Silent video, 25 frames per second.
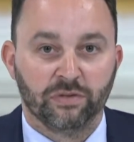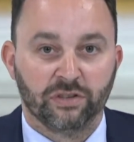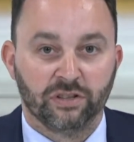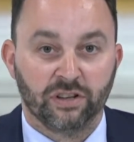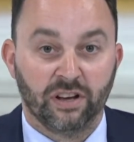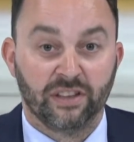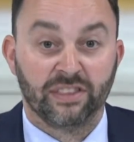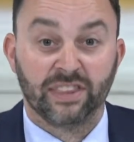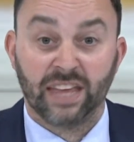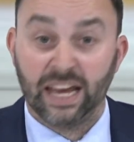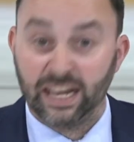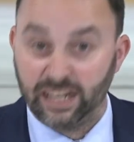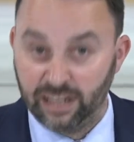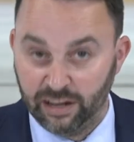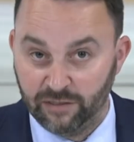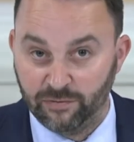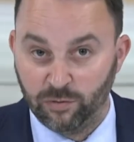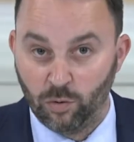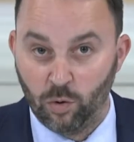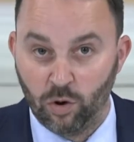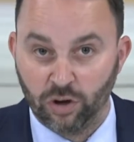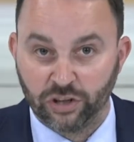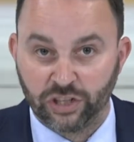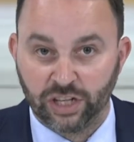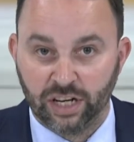So thank you
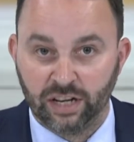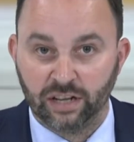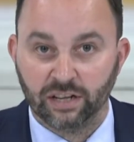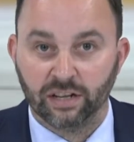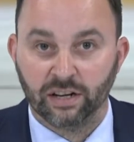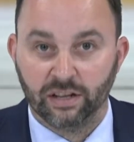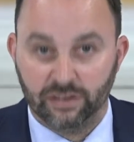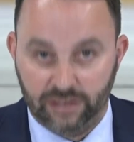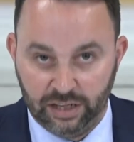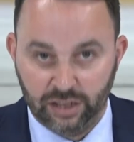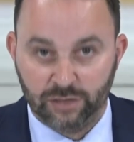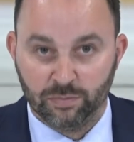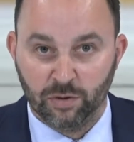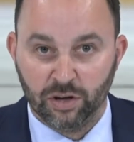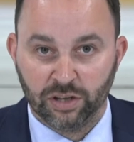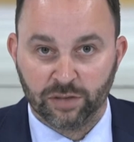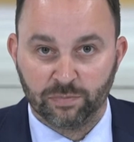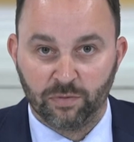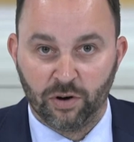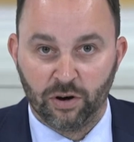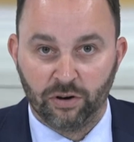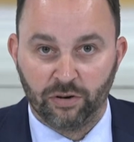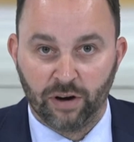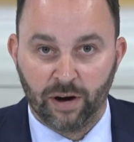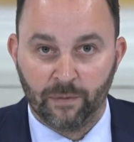for watching this month's
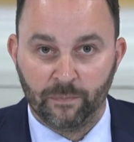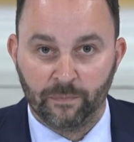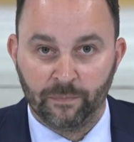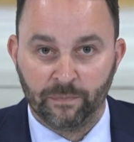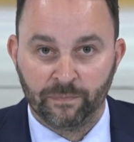programme.